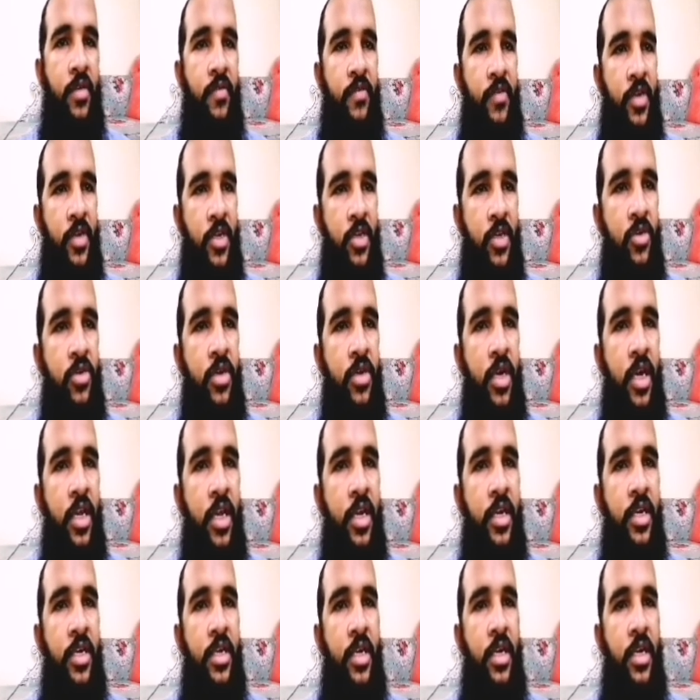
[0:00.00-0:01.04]
video,
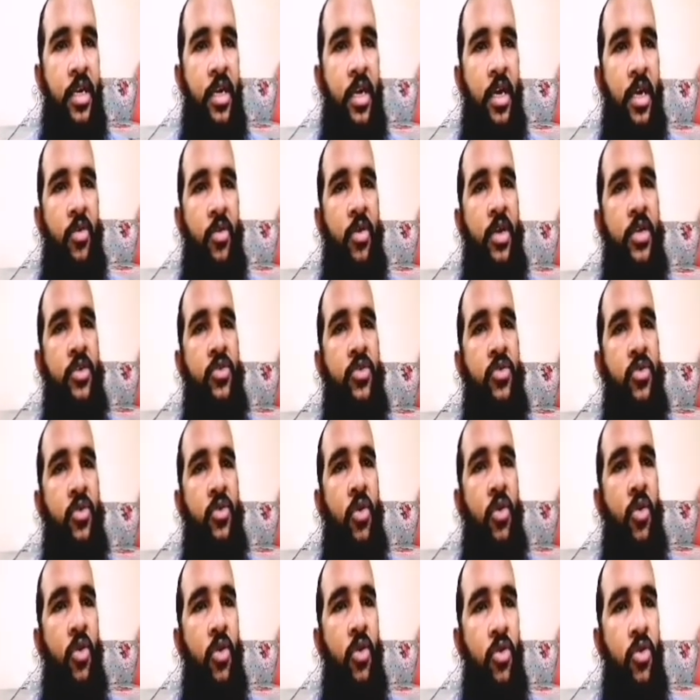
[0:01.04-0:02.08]
and I want to
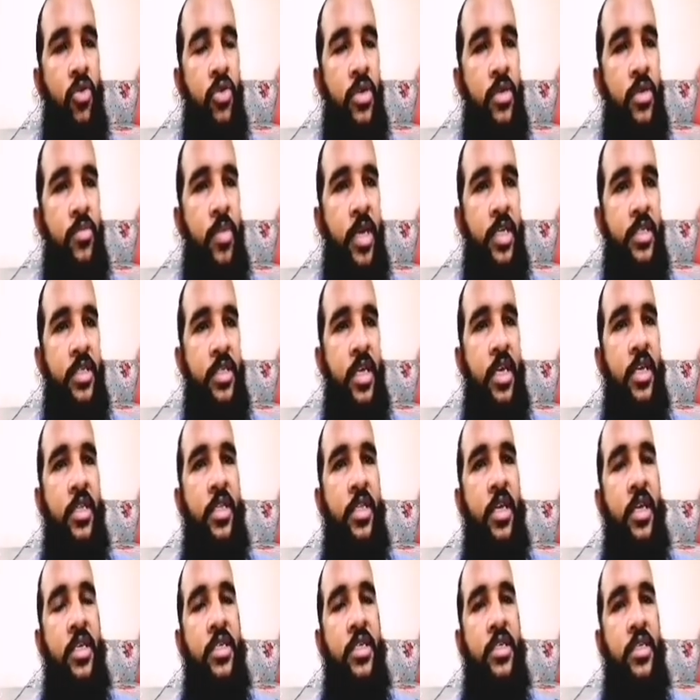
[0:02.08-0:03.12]
conclude by saying
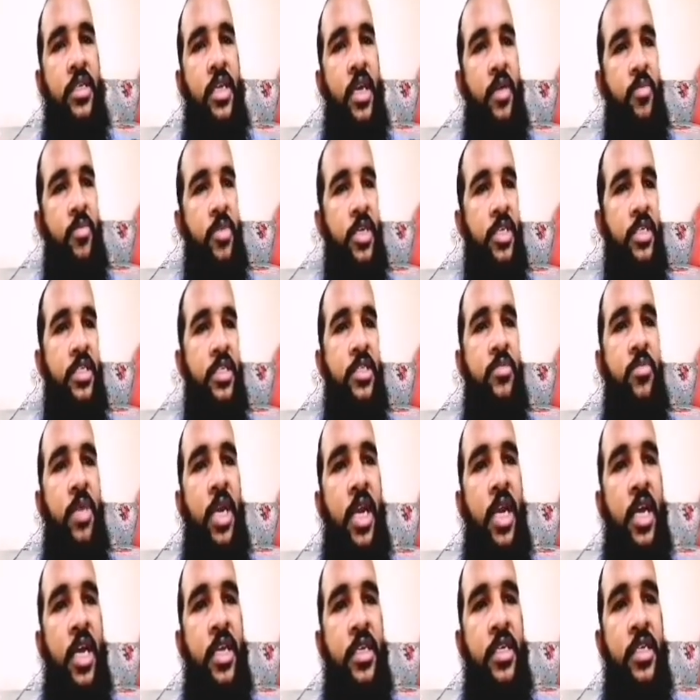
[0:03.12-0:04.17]
that diabetes
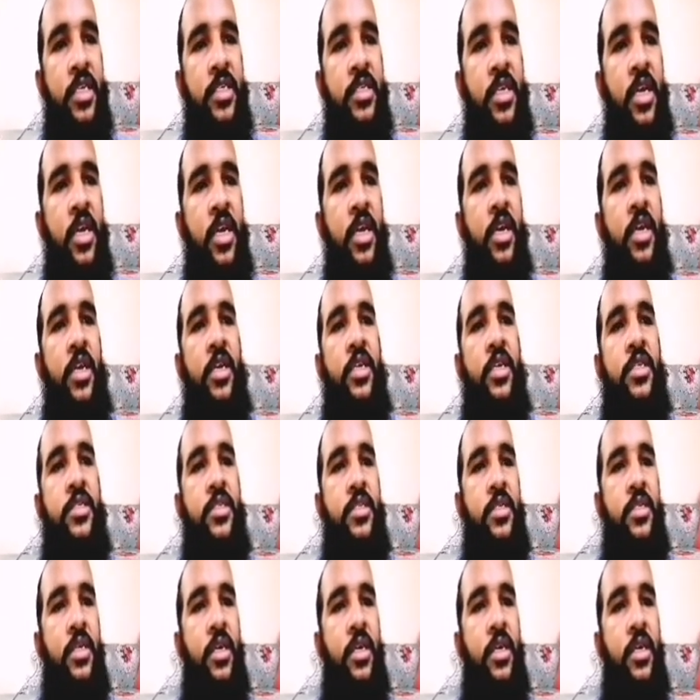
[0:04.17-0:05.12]
mellitus, it's